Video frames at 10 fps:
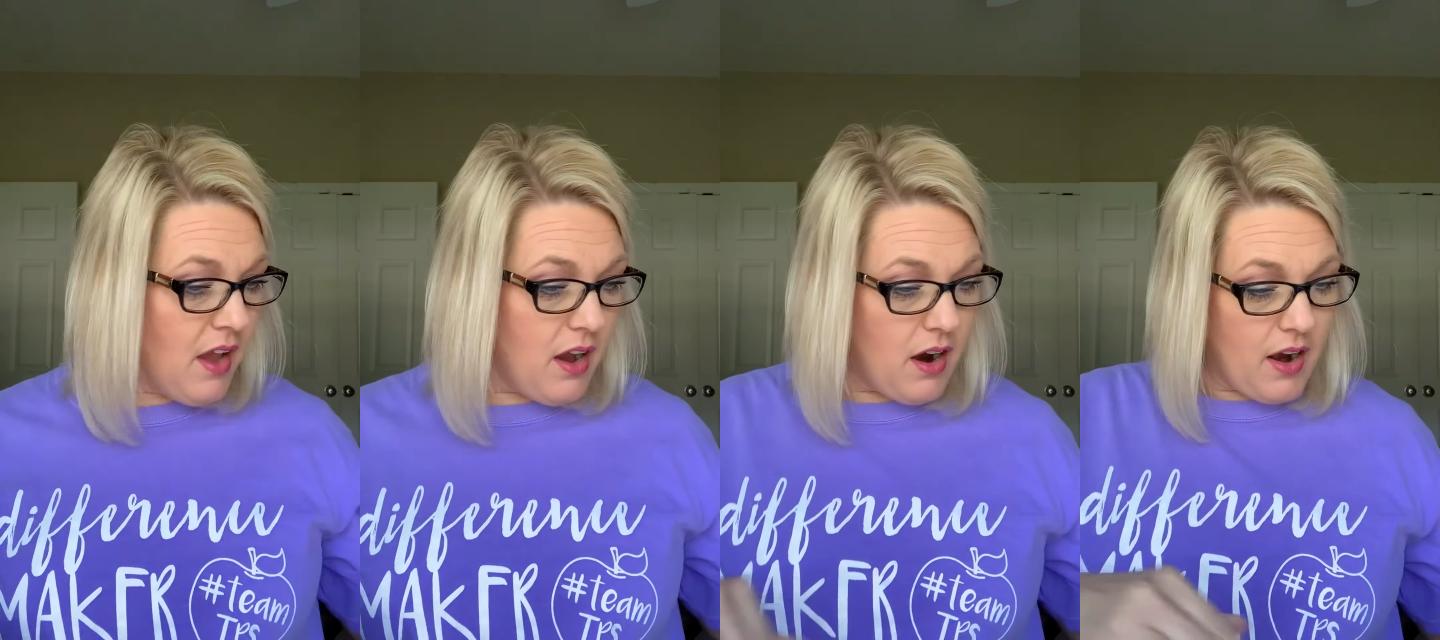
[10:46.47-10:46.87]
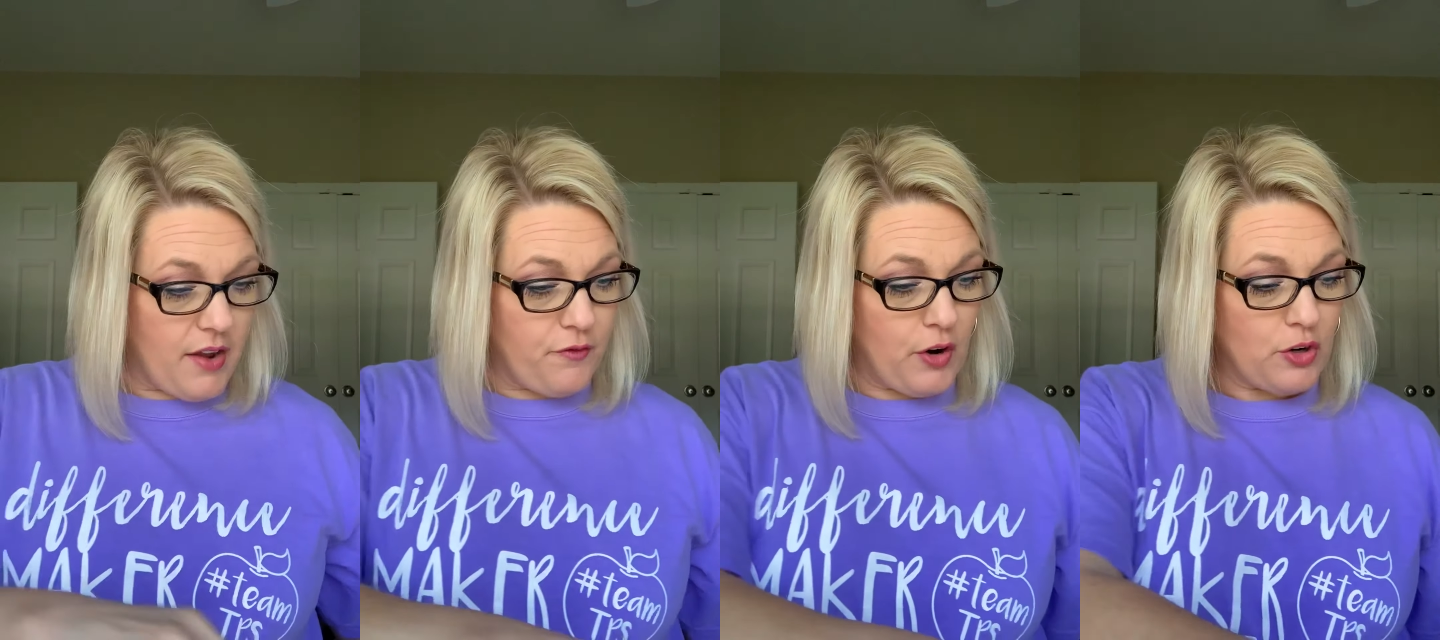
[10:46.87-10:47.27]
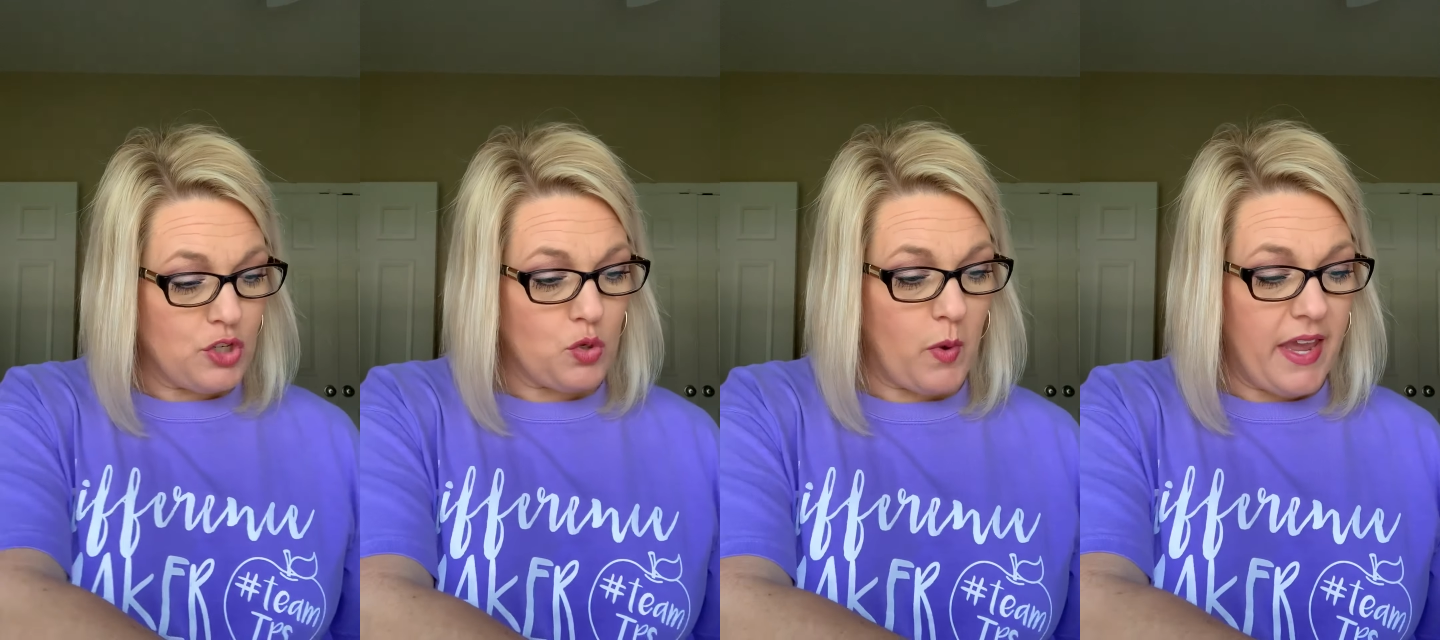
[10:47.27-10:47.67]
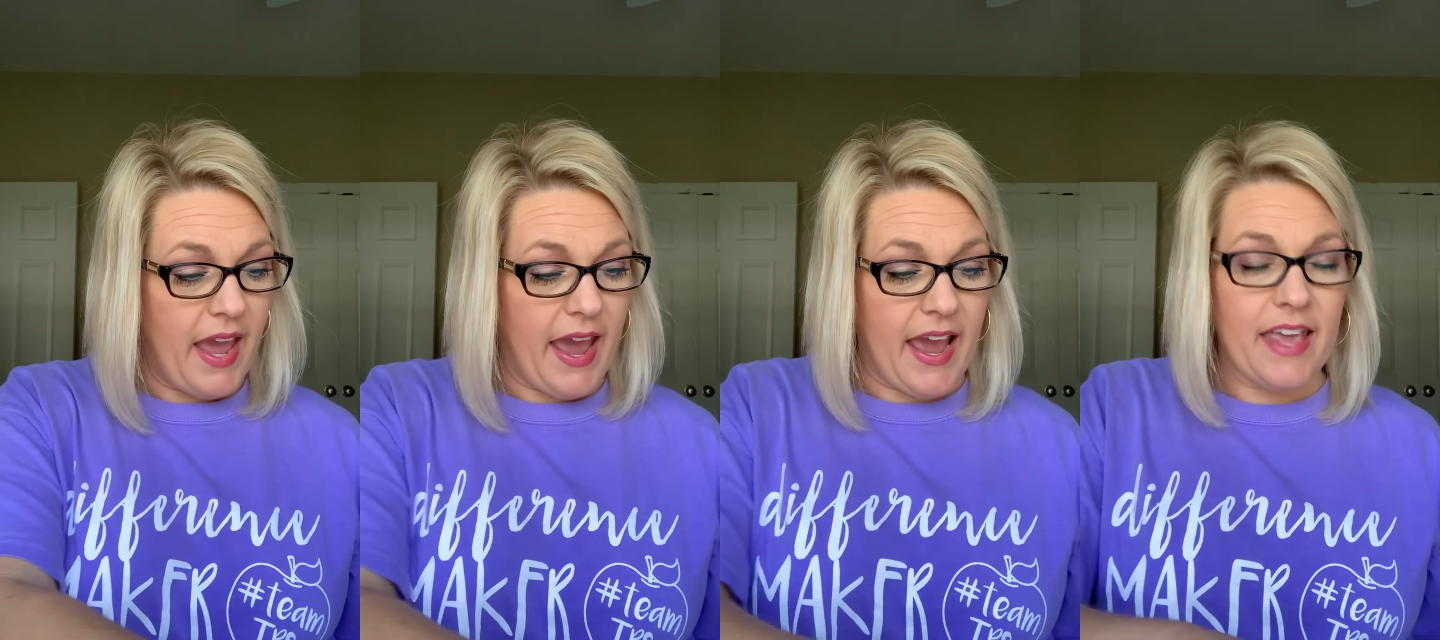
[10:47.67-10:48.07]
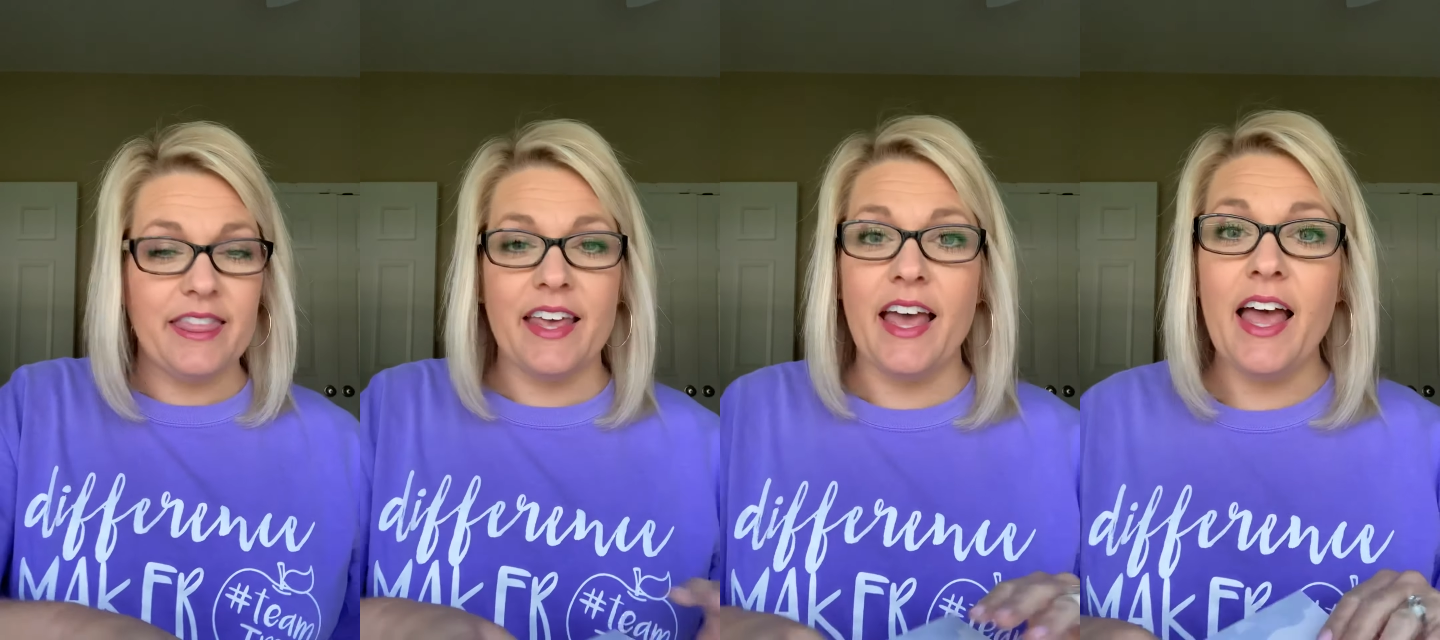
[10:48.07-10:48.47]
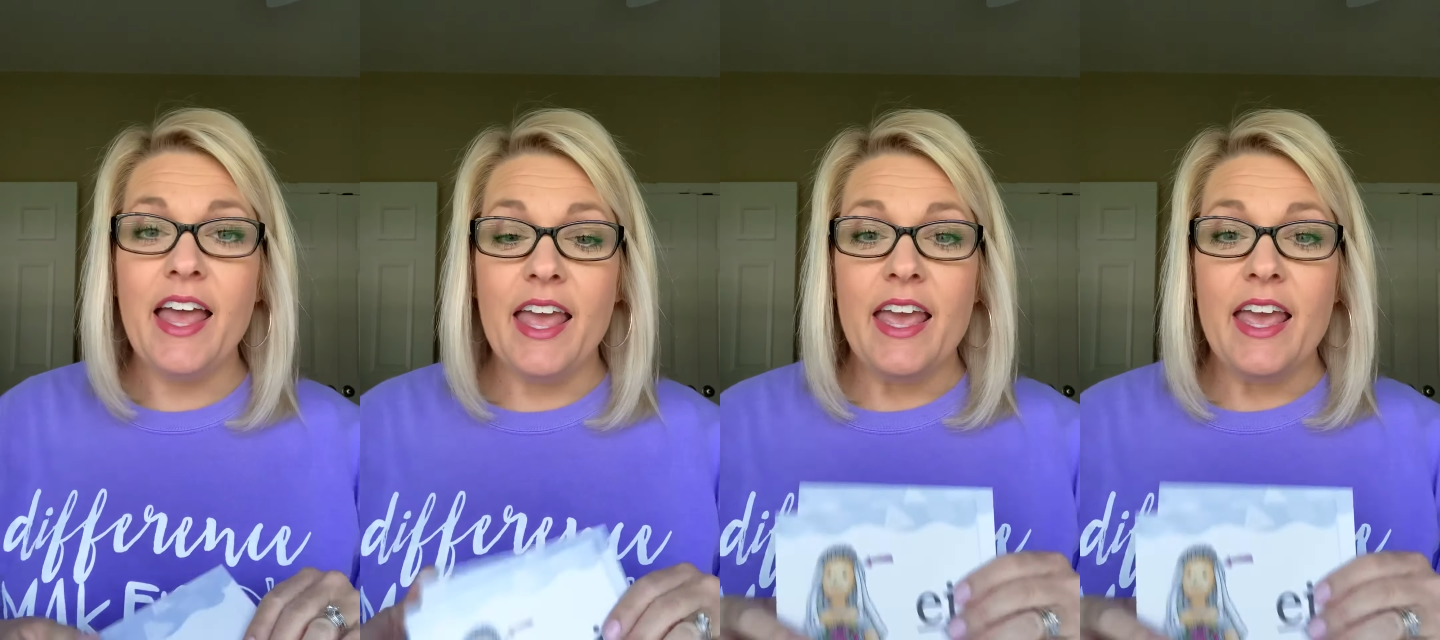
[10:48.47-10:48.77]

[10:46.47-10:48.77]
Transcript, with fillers: All right, first we had the